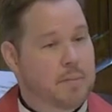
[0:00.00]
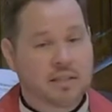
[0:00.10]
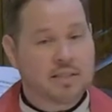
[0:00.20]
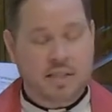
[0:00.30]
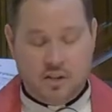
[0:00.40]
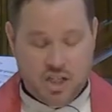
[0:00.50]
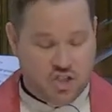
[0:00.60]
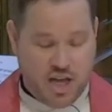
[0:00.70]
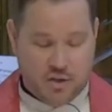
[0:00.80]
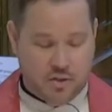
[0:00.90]
to military
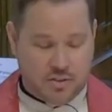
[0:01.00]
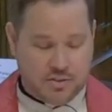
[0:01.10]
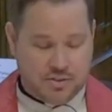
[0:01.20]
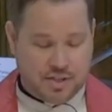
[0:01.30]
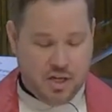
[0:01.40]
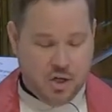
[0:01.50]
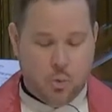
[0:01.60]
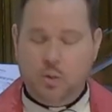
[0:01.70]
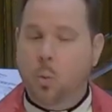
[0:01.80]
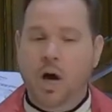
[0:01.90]
generals
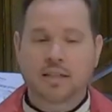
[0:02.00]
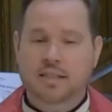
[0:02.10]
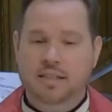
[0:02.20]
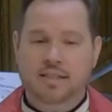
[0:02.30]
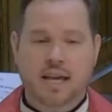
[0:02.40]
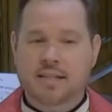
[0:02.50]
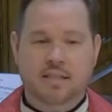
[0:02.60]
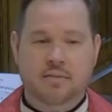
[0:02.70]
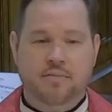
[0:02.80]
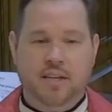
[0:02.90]
who had won a
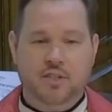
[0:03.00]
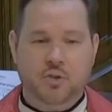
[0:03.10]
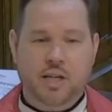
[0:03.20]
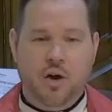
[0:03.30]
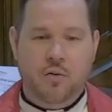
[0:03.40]
decisive victory